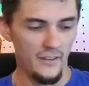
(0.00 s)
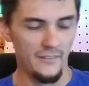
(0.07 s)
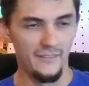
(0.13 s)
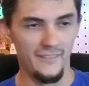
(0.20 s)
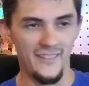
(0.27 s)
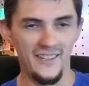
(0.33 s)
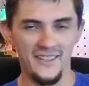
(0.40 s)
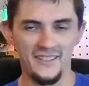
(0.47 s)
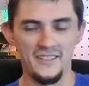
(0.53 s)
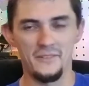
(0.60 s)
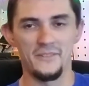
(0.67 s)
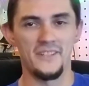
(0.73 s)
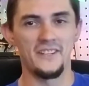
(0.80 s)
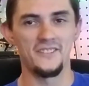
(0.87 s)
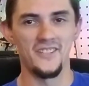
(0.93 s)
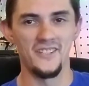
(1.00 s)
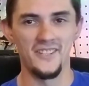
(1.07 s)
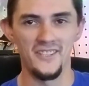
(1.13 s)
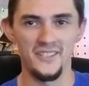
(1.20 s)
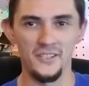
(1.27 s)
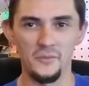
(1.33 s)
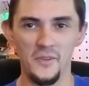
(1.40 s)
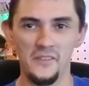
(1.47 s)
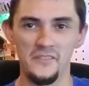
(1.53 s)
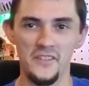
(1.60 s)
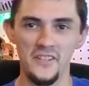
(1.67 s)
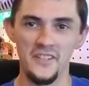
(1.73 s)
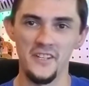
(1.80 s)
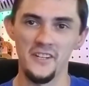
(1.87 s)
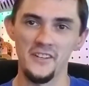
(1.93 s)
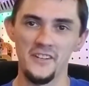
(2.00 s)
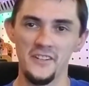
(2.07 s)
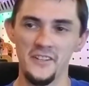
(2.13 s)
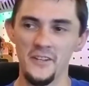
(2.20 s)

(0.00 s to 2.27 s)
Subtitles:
That was actually a little bit of fun here.